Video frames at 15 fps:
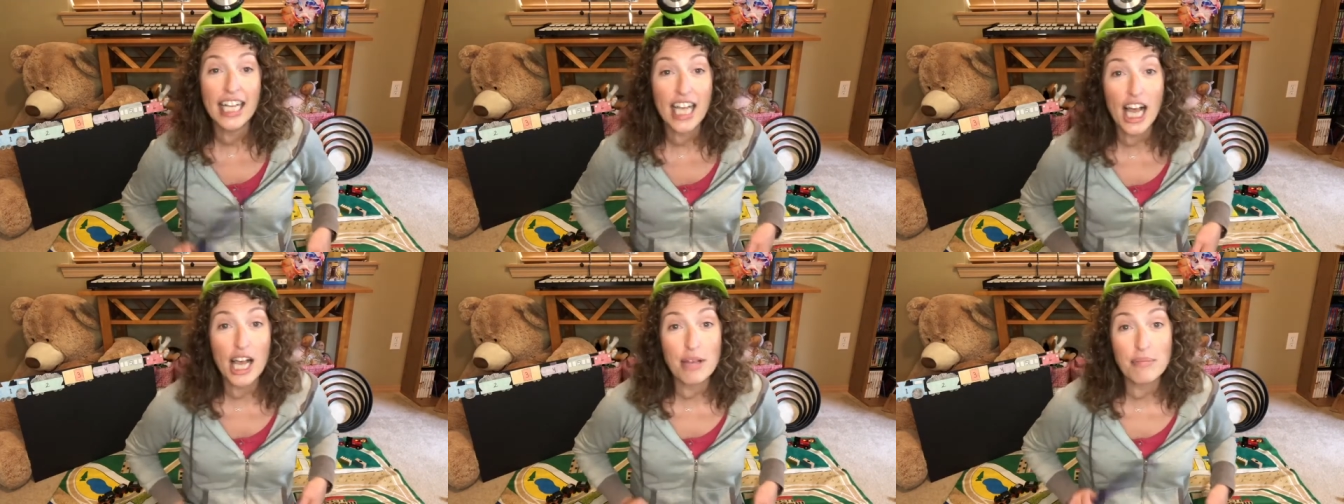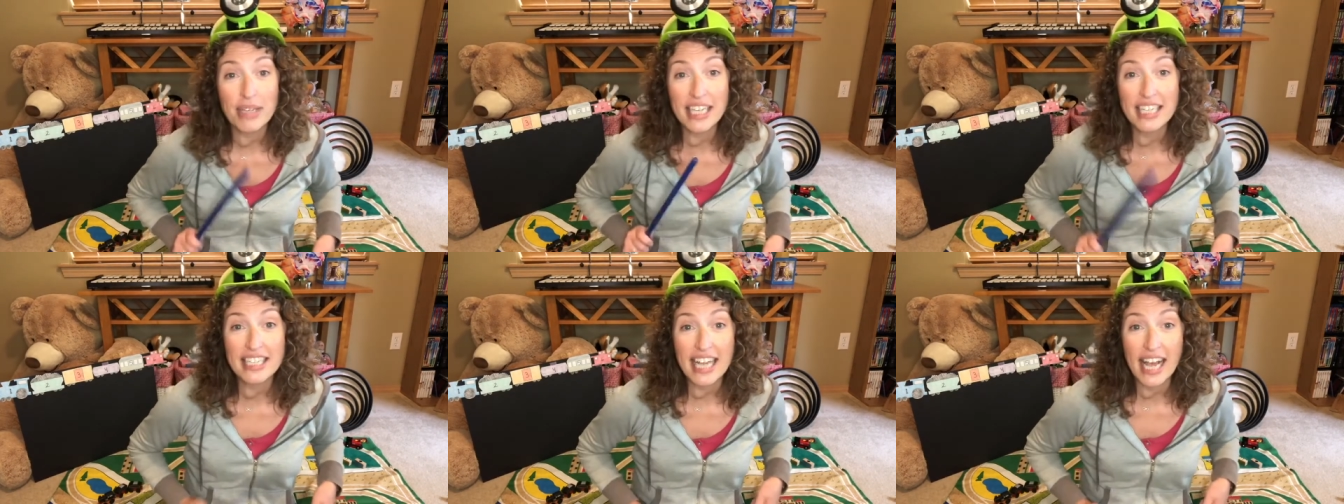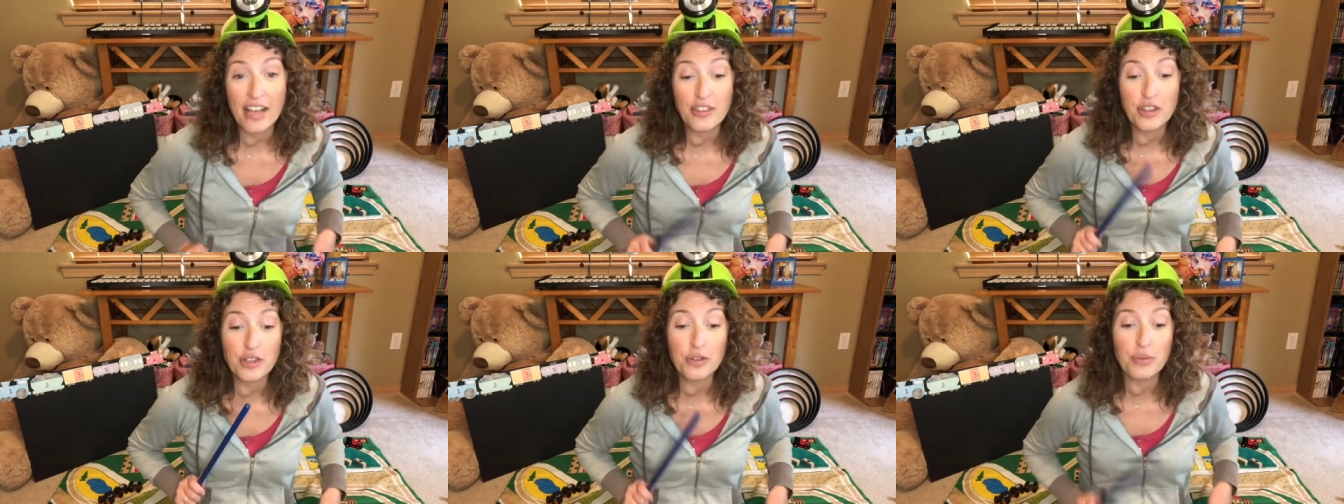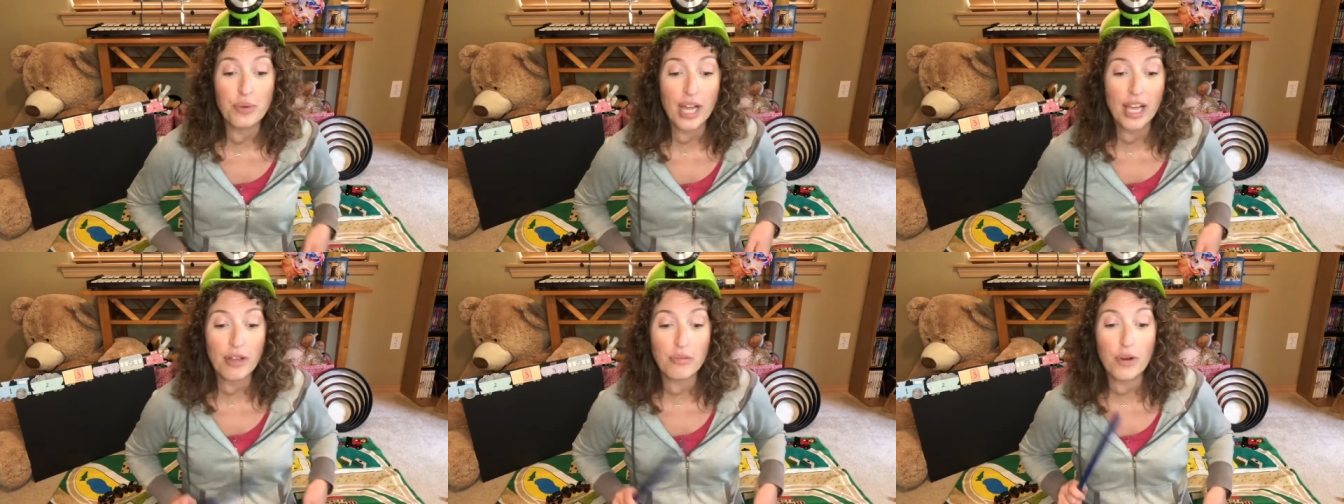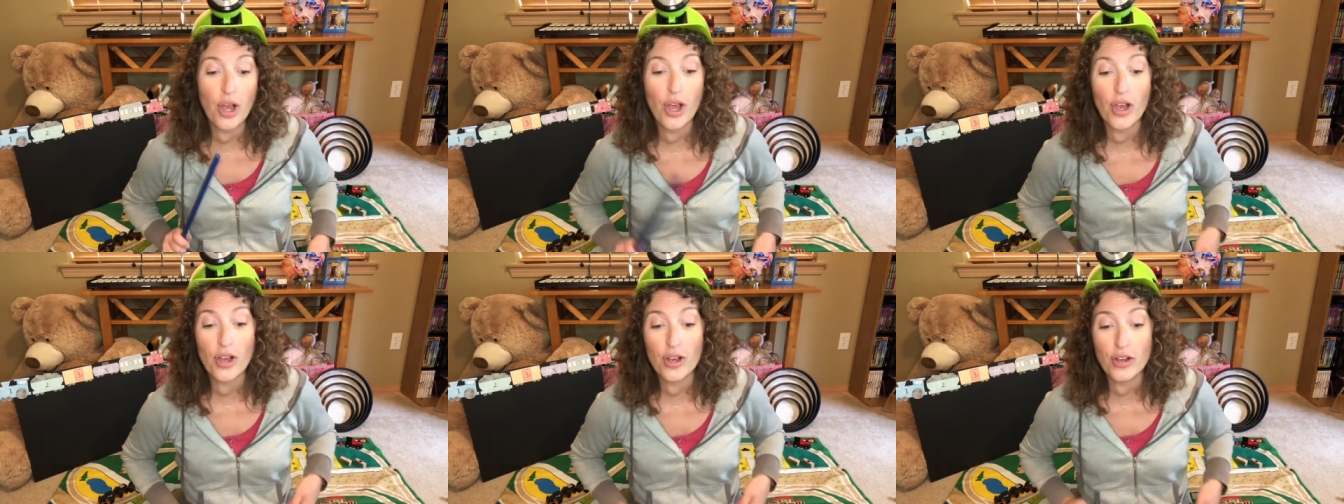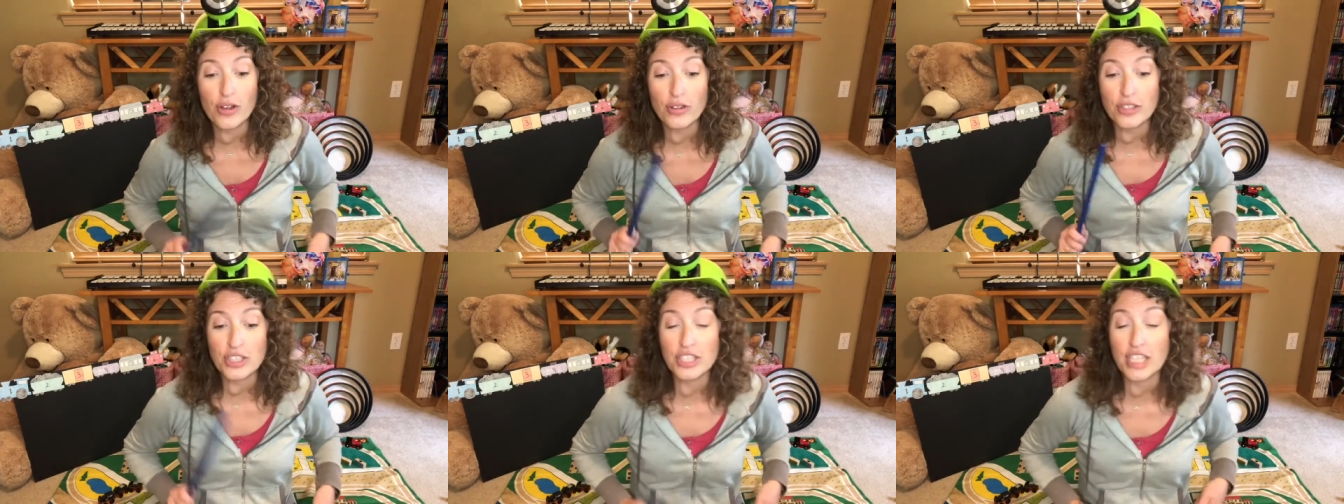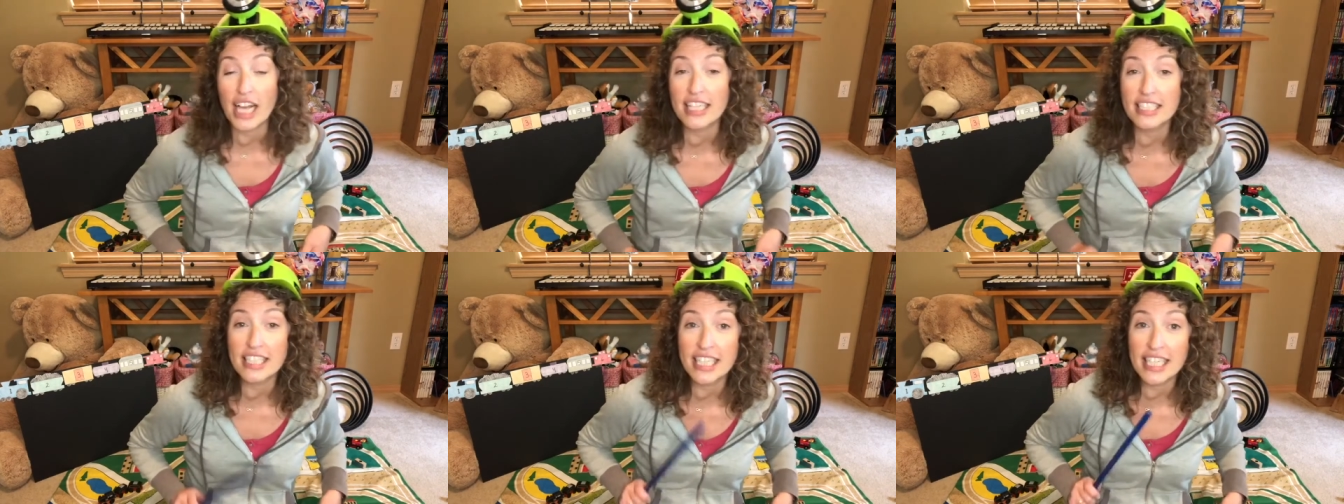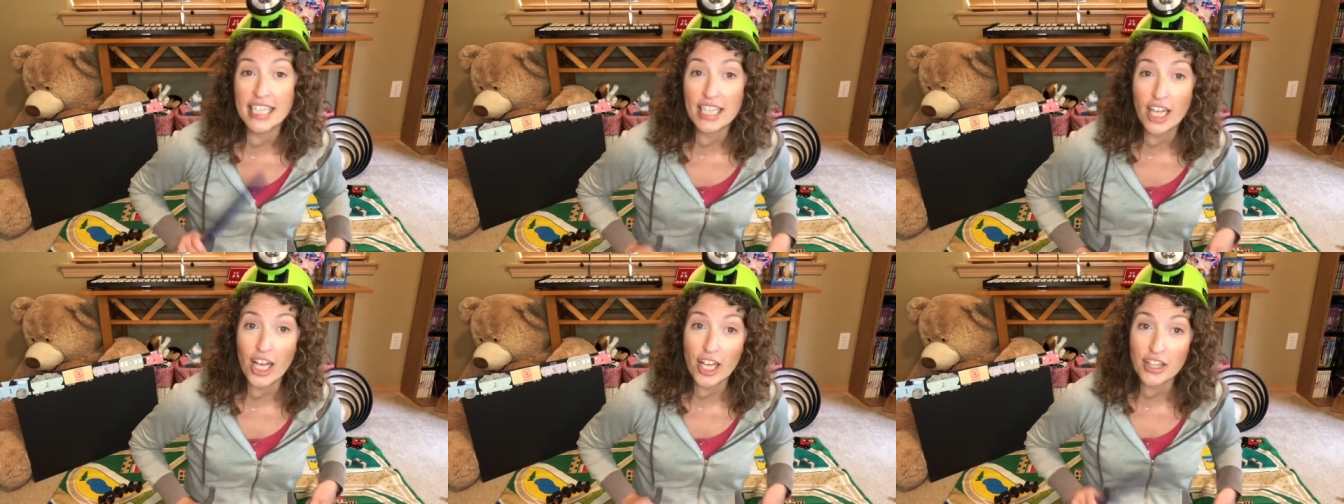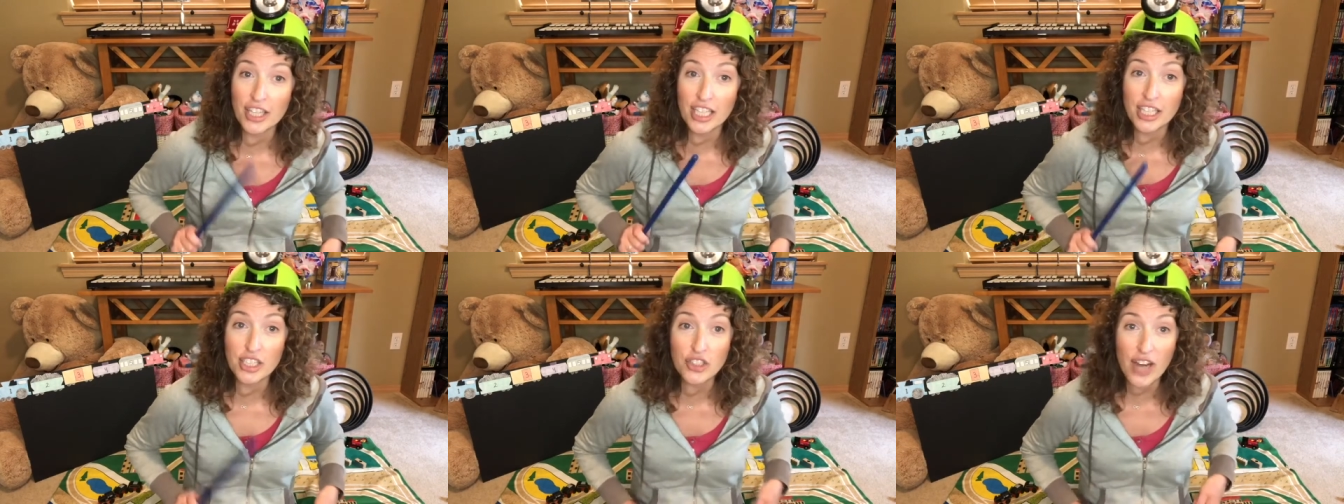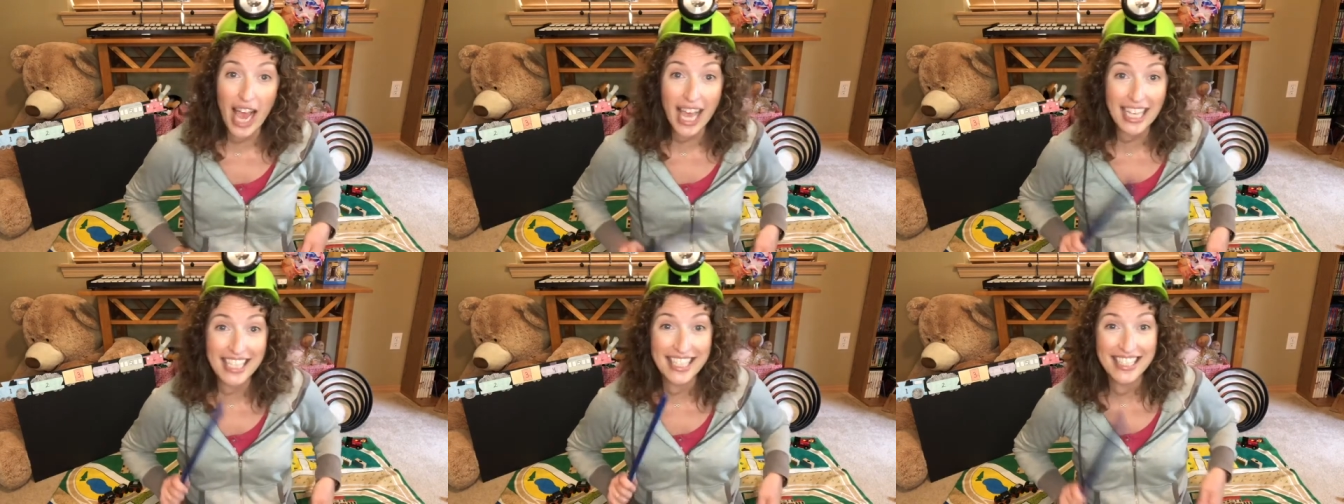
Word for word: coming down the railroad, shunting on the track,